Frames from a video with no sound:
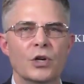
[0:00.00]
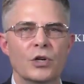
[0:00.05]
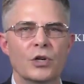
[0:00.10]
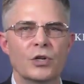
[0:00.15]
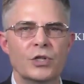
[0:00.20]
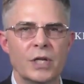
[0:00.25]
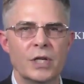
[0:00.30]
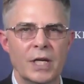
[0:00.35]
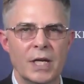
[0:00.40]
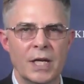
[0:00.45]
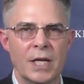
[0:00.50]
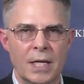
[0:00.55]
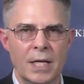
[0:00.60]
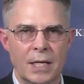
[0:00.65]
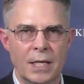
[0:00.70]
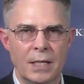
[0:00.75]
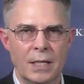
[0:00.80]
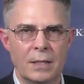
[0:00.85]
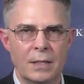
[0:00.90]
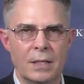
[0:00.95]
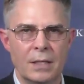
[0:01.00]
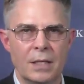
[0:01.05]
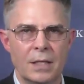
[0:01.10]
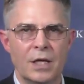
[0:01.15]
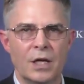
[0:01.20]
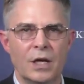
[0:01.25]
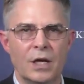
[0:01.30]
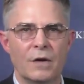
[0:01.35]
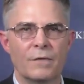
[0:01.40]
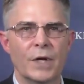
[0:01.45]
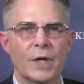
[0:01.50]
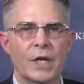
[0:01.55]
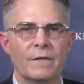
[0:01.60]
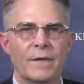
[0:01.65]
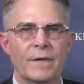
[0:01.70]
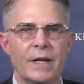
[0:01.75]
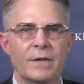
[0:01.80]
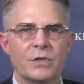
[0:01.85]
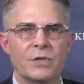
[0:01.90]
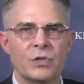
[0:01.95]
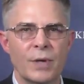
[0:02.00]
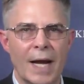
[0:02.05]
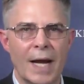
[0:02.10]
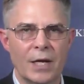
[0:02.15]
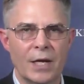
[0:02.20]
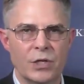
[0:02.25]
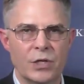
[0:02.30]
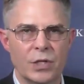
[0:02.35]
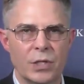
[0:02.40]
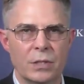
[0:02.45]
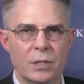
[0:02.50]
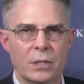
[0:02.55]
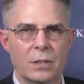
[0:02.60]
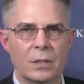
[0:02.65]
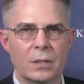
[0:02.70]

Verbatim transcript: urgent need for innovative strategies,